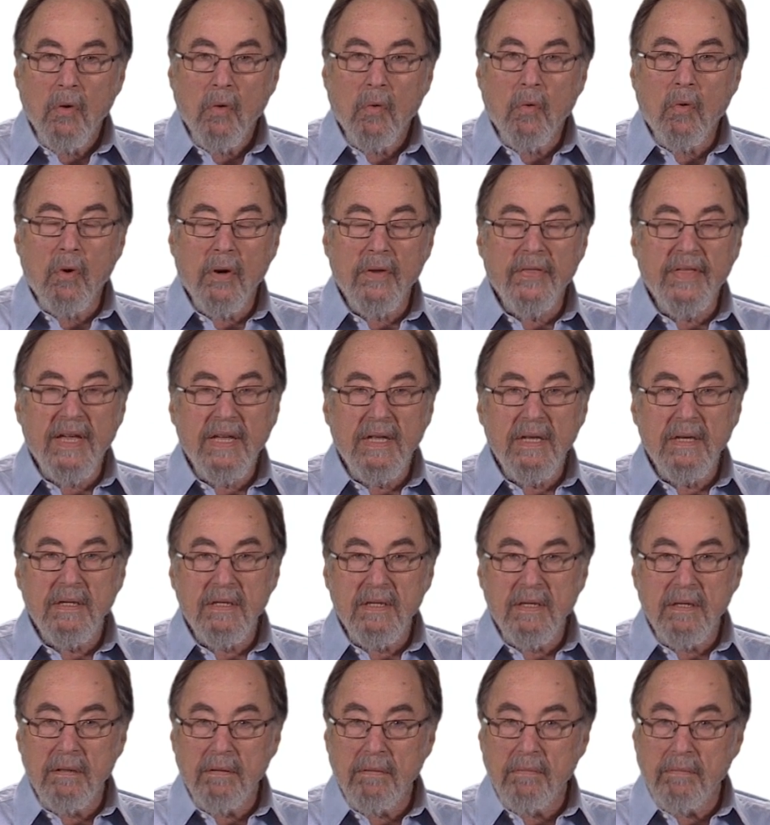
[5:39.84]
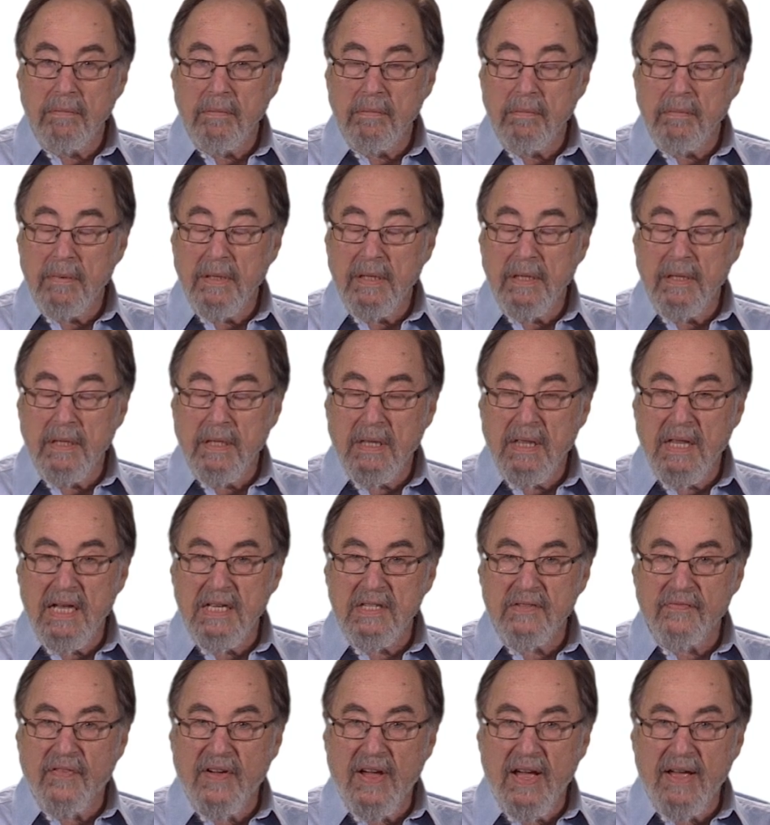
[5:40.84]
or they can, in the
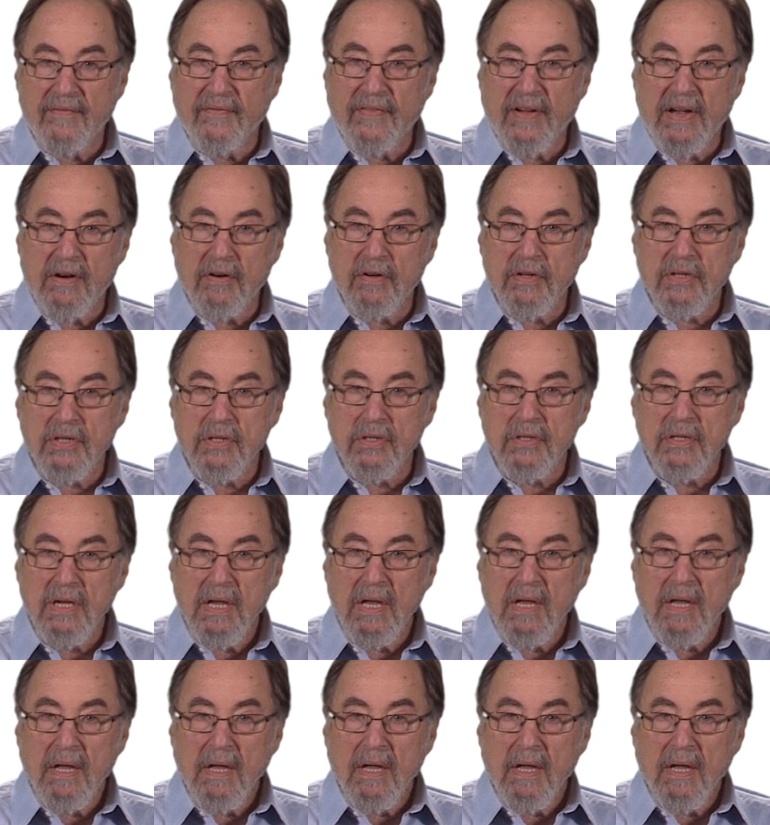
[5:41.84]
class 5 viruses,